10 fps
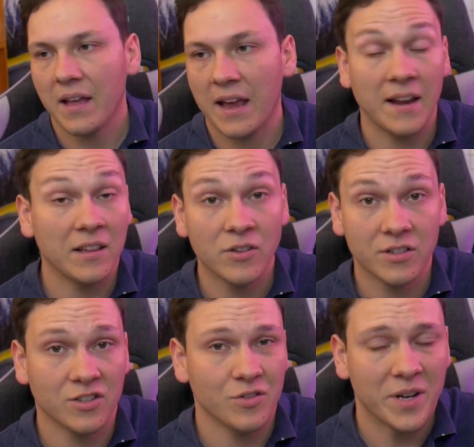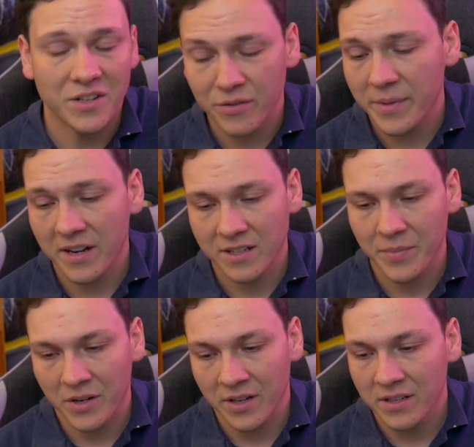And I learned so much from that
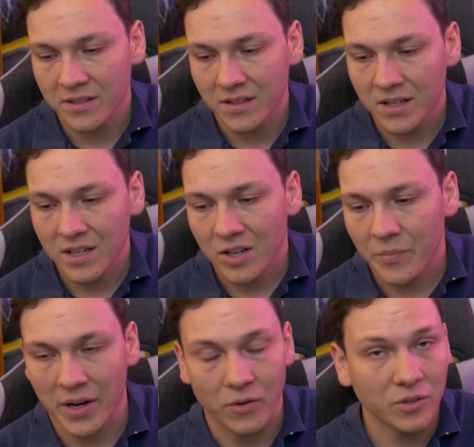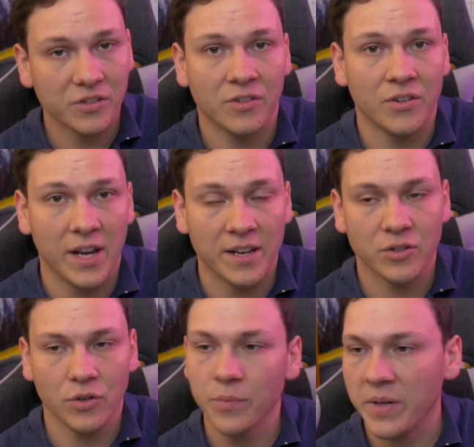experience, but also it
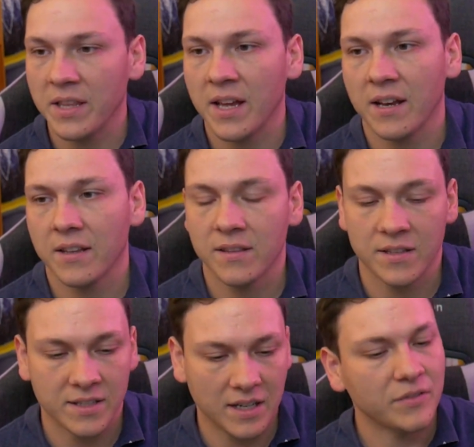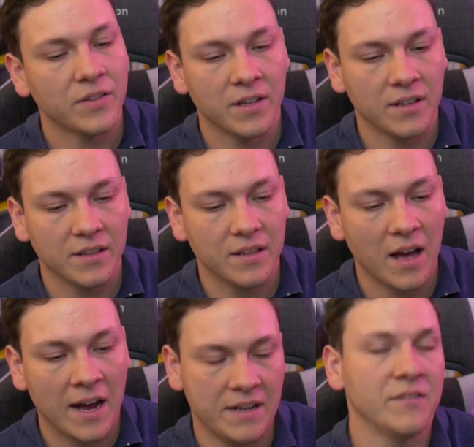taught me that the stuff that
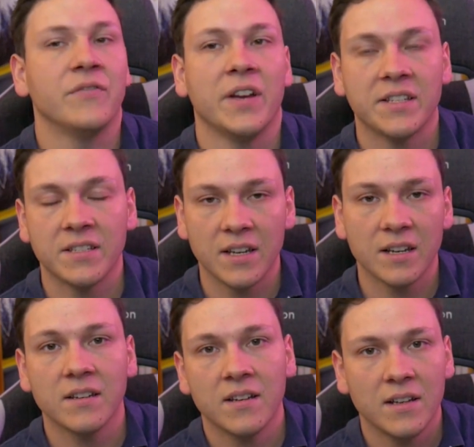I'd invested in,